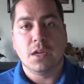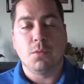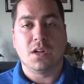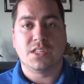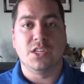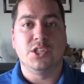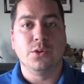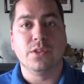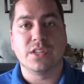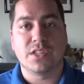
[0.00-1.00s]
He wants to
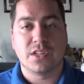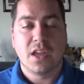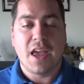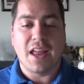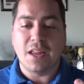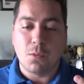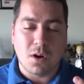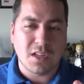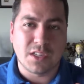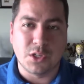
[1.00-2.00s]
do this and he
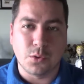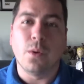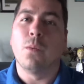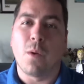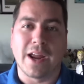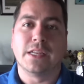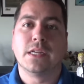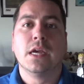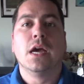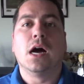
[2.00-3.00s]
wants to do it right.
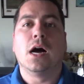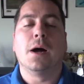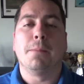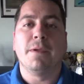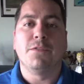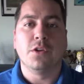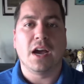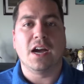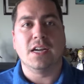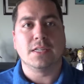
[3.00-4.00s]
If you
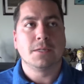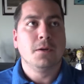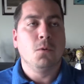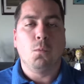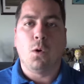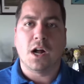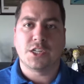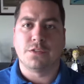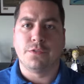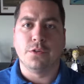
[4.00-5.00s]
guys
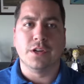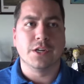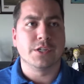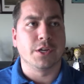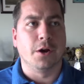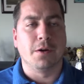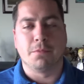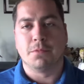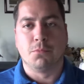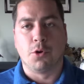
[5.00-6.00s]
watched a few years ago,
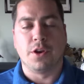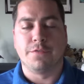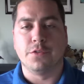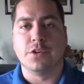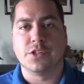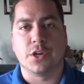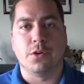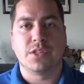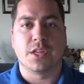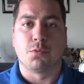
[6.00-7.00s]
more than a few years
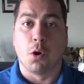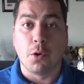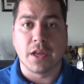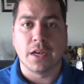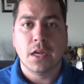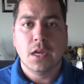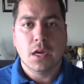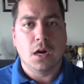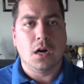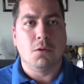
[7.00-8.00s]
ago, Seth Rogen
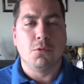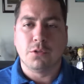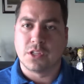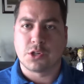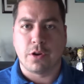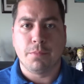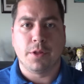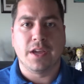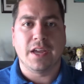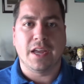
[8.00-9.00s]
wrote the
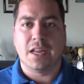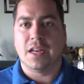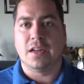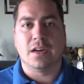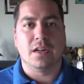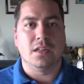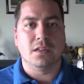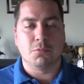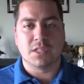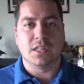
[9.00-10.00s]
screenplay and
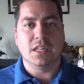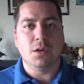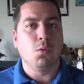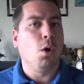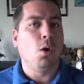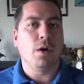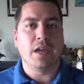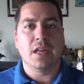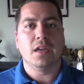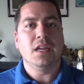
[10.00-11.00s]
was the lead role
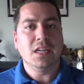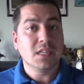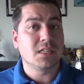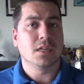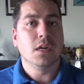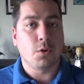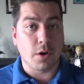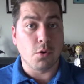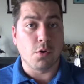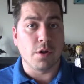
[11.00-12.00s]
in his
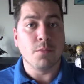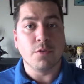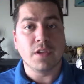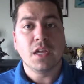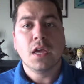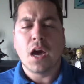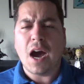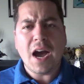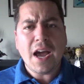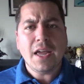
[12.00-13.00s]
Green Hornet movie.
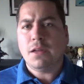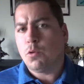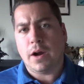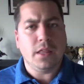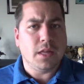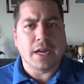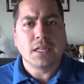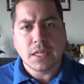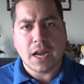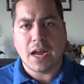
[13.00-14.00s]
I quite
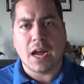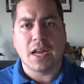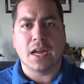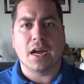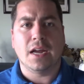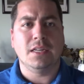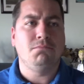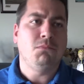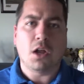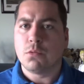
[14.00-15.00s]
liked it. I
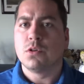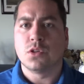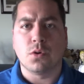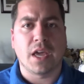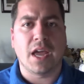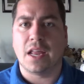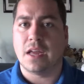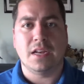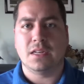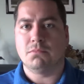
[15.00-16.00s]
thought it was okay.
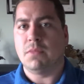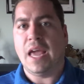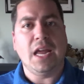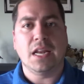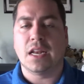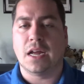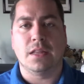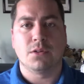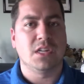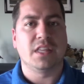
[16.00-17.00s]
I didn't hate it.
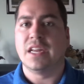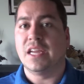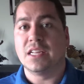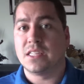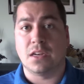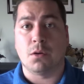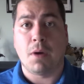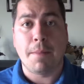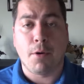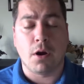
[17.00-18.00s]
There was nothing against it on
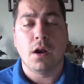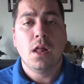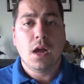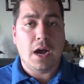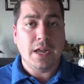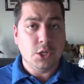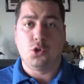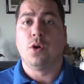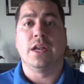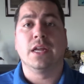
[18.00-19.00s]
my part. I
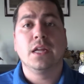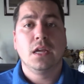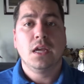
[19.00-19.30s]
enjoyed it.